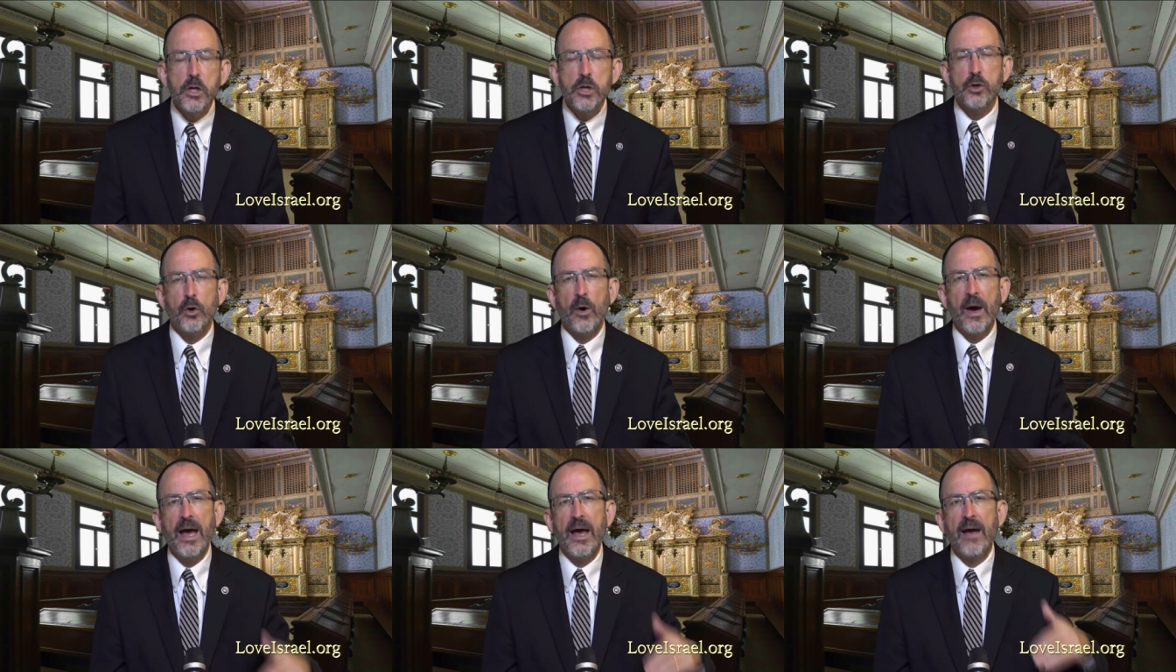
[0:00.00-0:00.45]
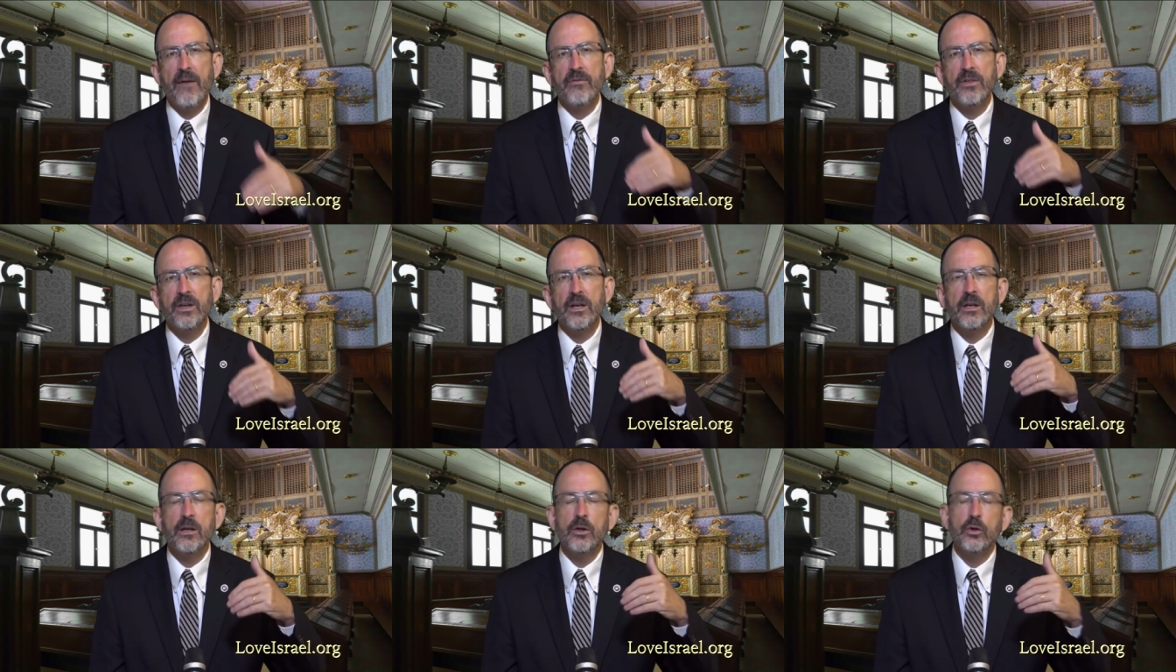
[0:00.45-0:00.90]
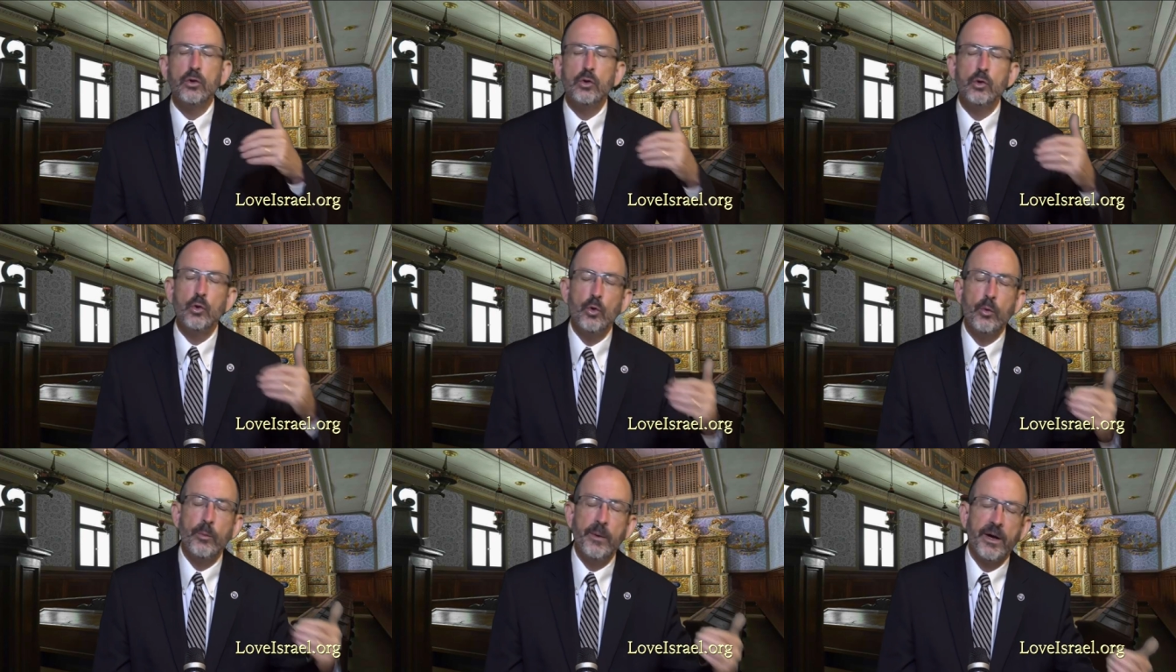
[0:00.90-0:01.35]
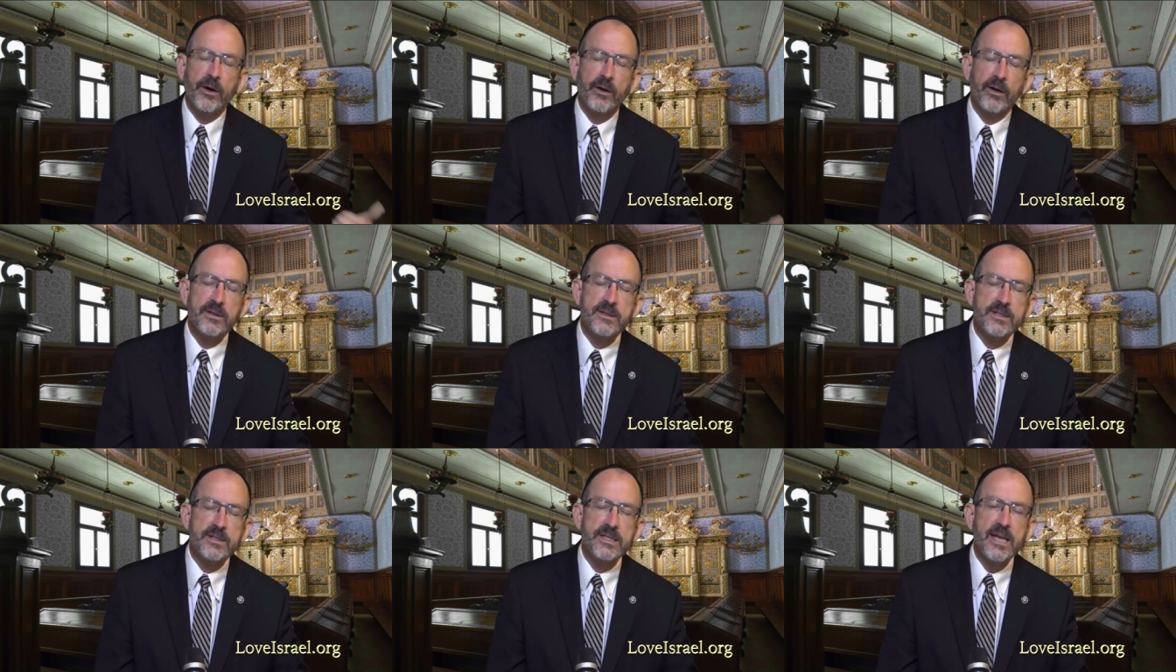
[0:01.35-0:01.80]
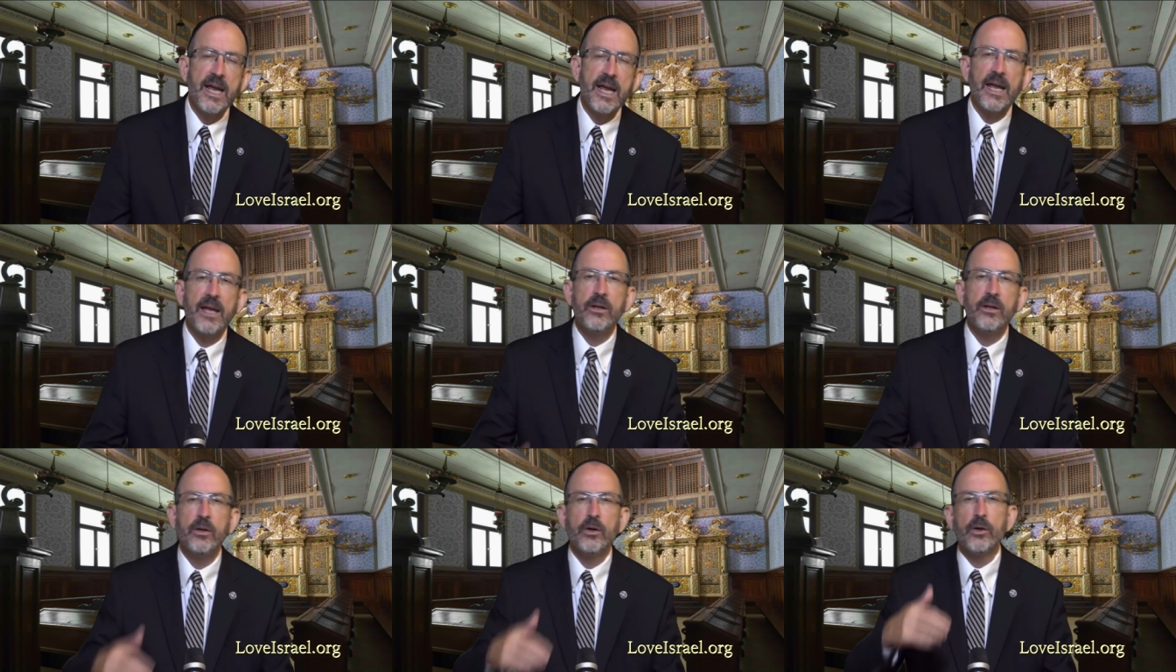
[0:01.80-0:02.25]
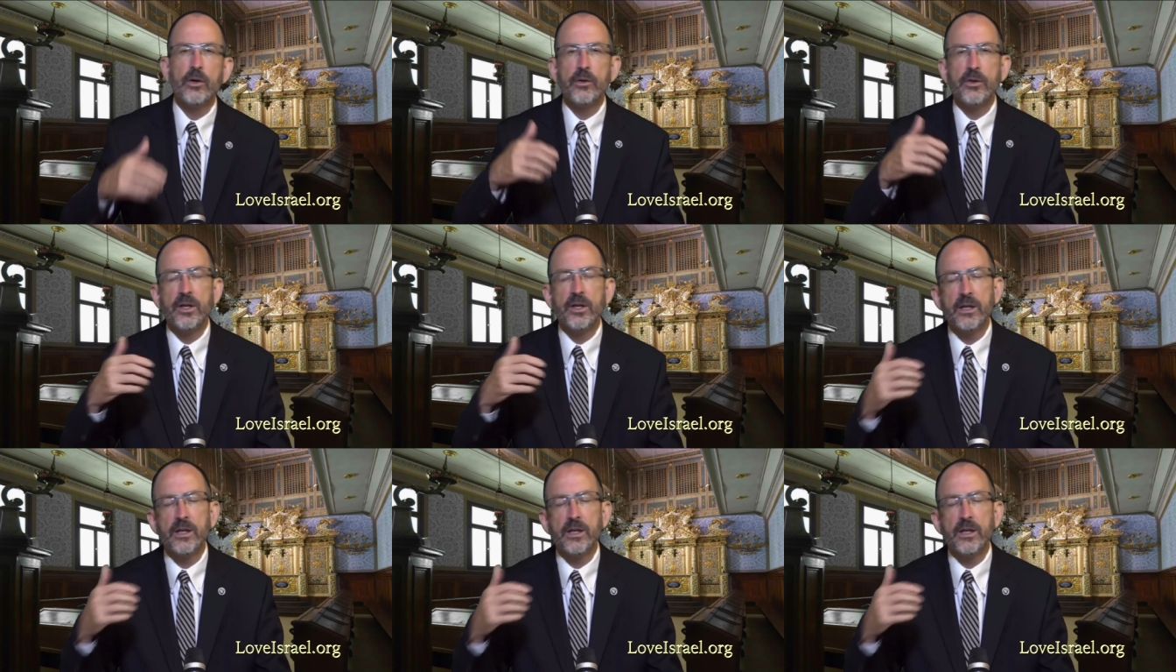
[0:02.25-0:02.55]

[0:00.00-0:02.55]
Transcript: You'll have the New American Standard,